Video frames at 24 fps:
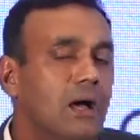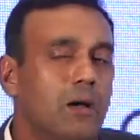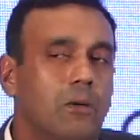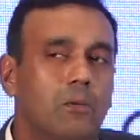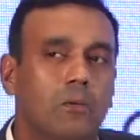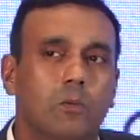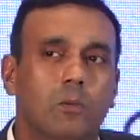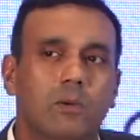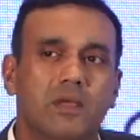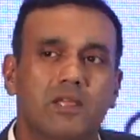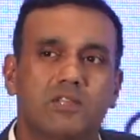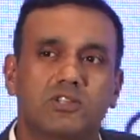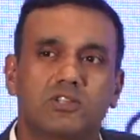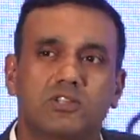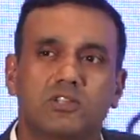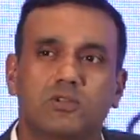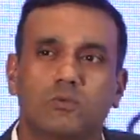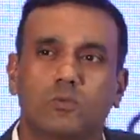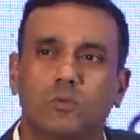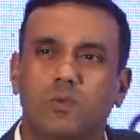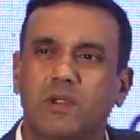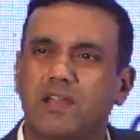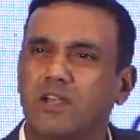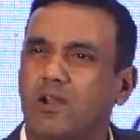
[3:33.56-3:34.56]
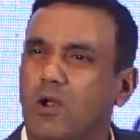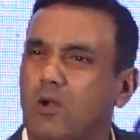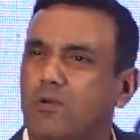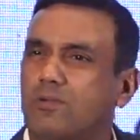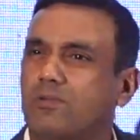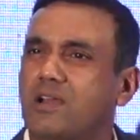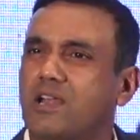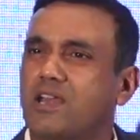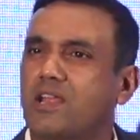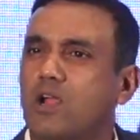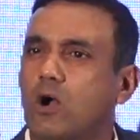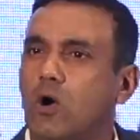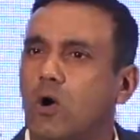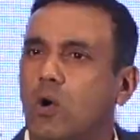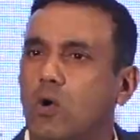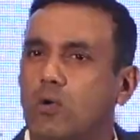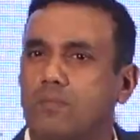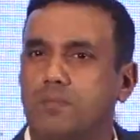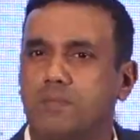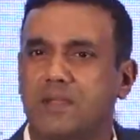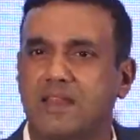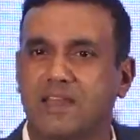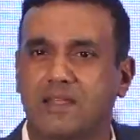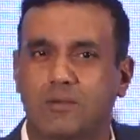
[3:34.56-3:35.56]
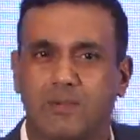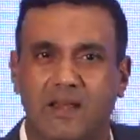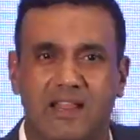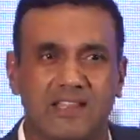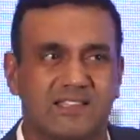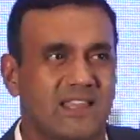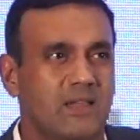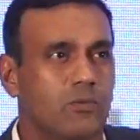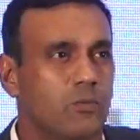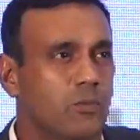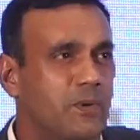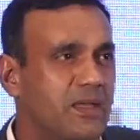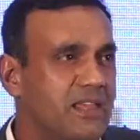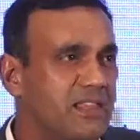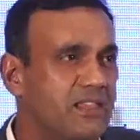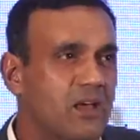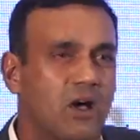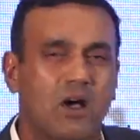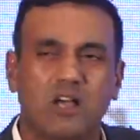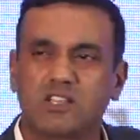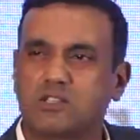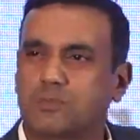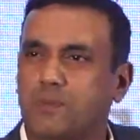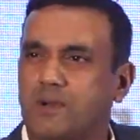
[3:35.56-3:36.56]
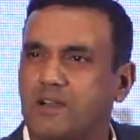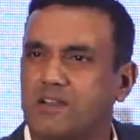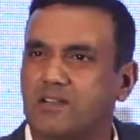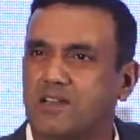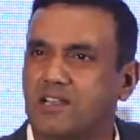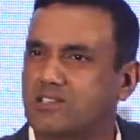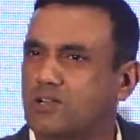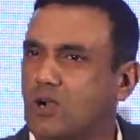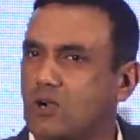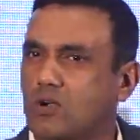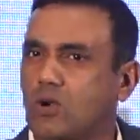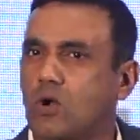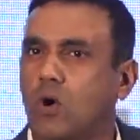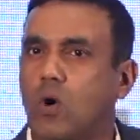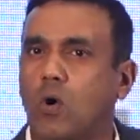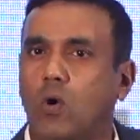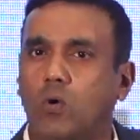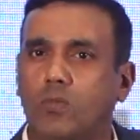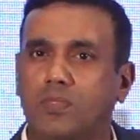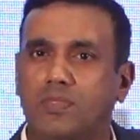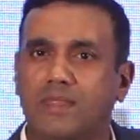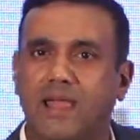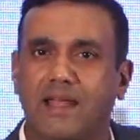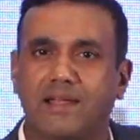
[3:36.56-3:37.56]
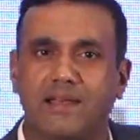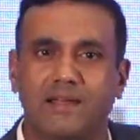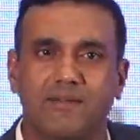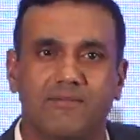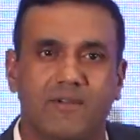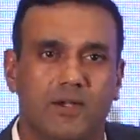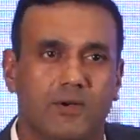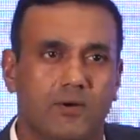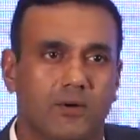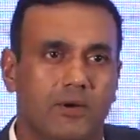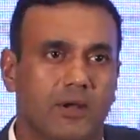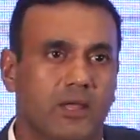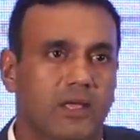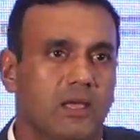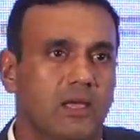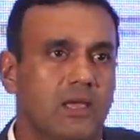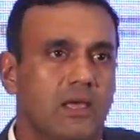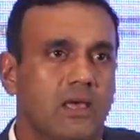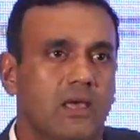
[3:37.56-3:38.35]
which we don't really own, meaning when I say we, the hospital does not own that inventory.